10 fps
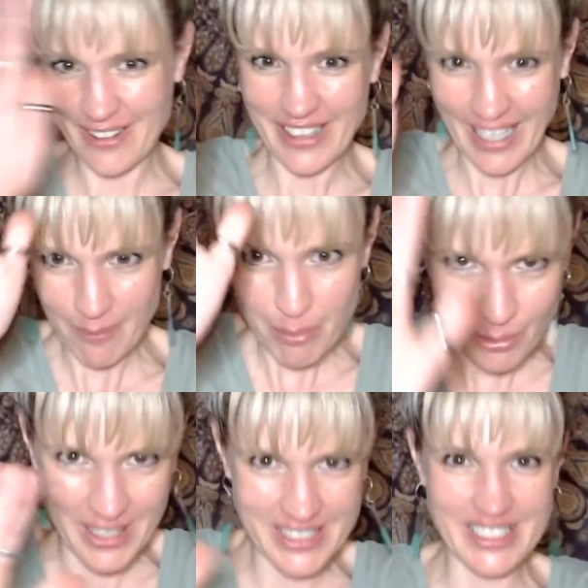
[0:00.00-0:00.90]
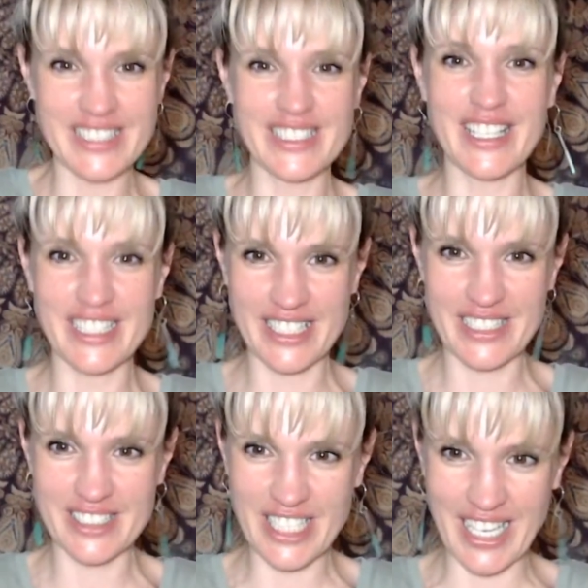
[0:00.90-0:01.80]
get brought into these other
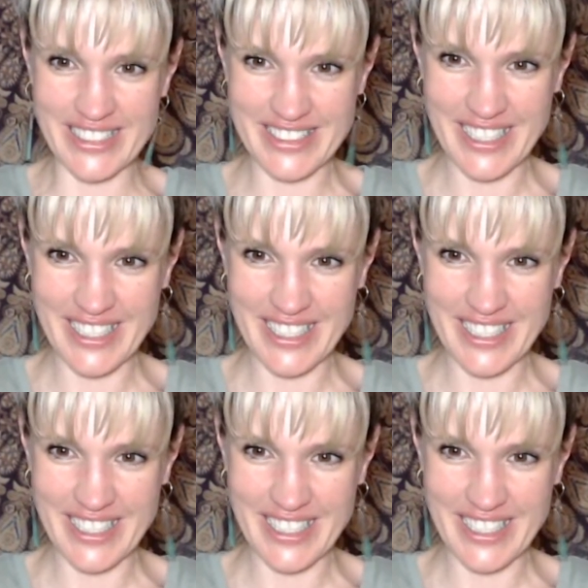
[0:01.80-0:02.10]
chats.